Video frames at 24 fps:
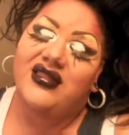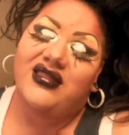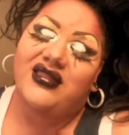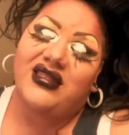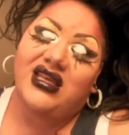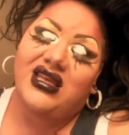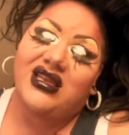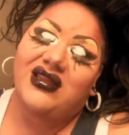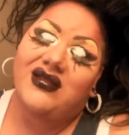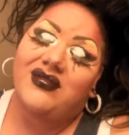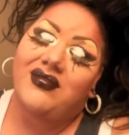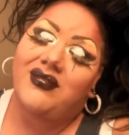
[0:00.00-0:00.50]

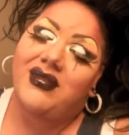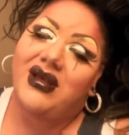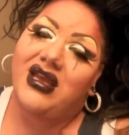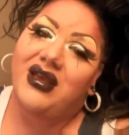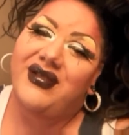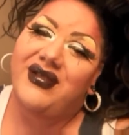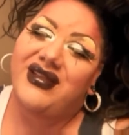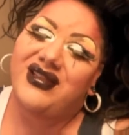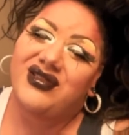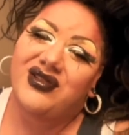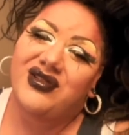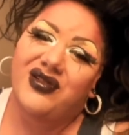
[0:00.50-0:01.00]
then
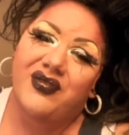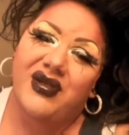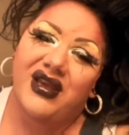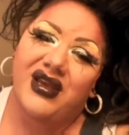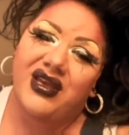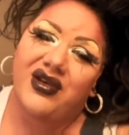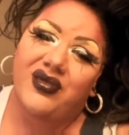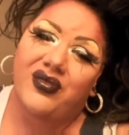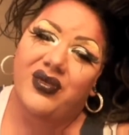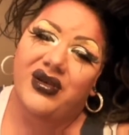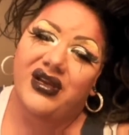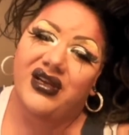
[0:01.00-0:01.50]
maybe don't
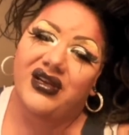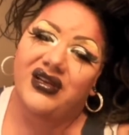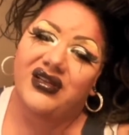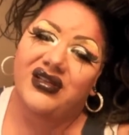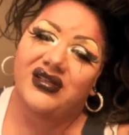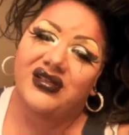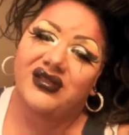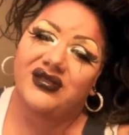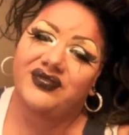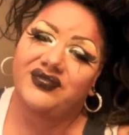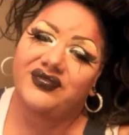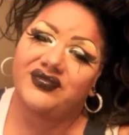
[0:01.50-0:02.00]
make it weird.
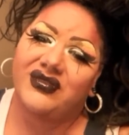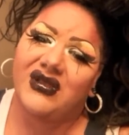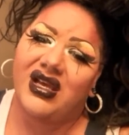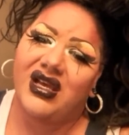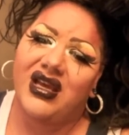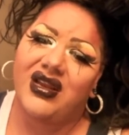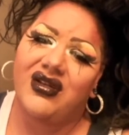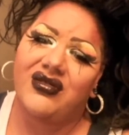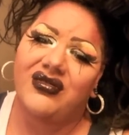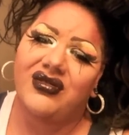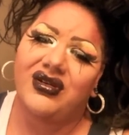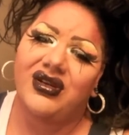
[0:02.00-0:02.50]

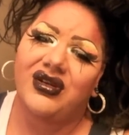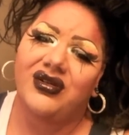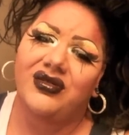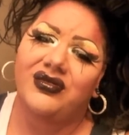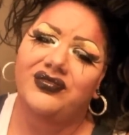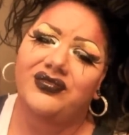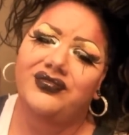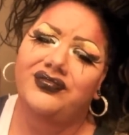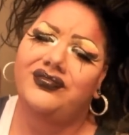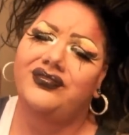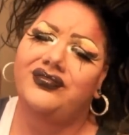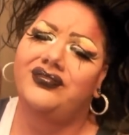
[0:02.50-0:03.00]
I don't know.